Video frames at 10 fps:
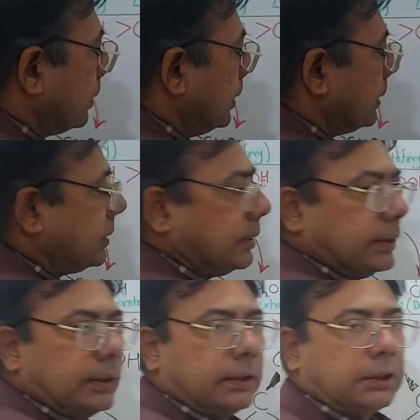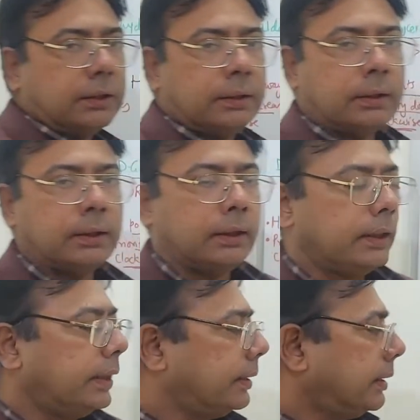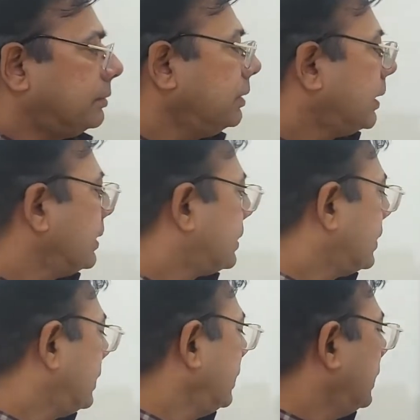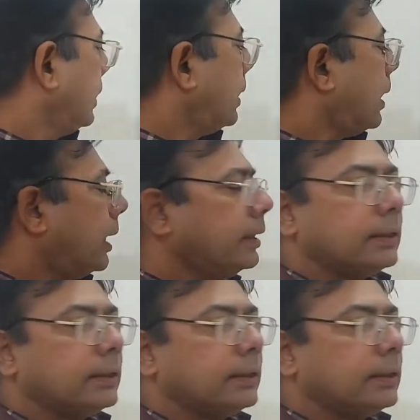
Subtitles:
S designation, and as we can see, R